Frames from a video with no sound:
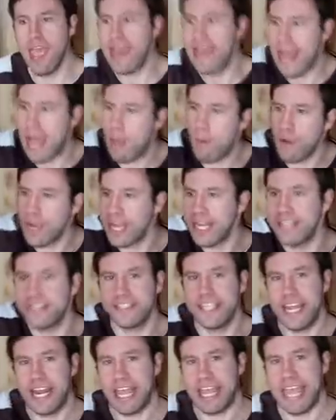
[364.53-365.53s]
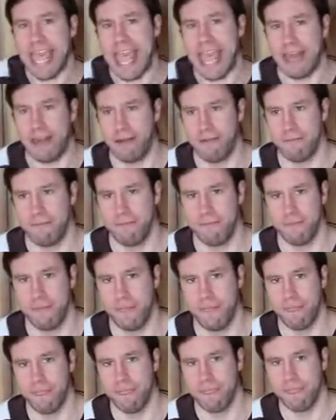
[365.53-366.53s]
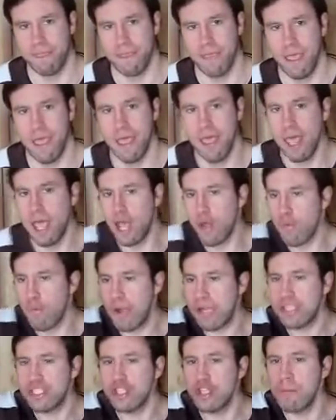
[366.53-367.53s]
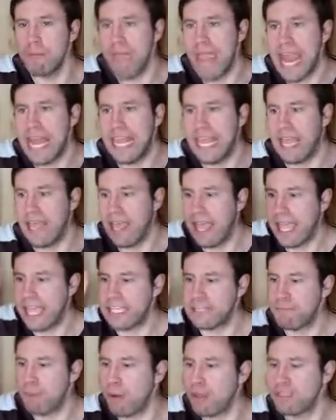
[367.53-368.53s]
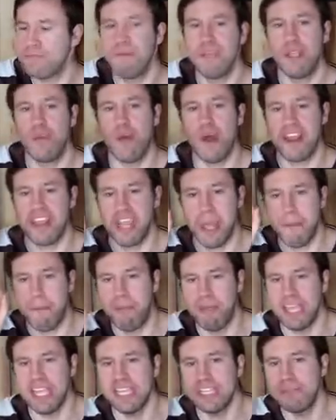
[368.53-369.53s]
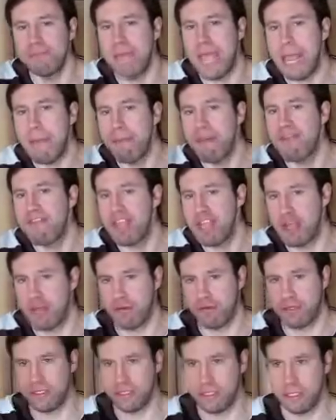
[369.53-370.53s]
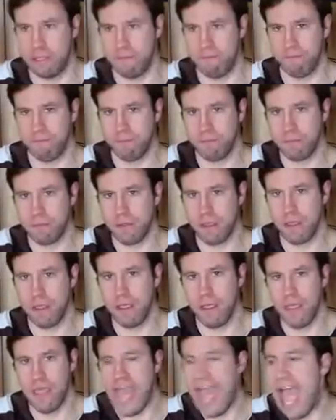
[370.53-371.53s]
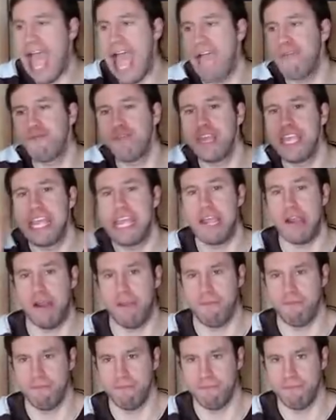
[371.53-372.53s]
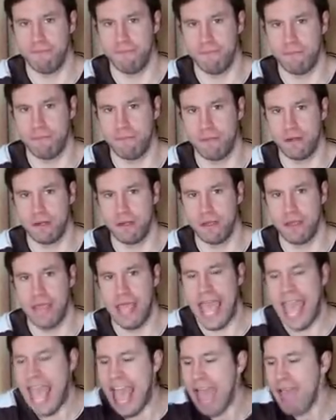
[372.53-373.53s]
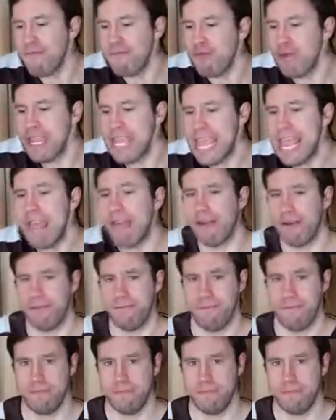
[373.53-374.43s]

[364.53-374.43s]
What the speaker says: and now we're going to see it again. WrestleMania is supposed to be one of your biggest pay-per-views every year. Every year.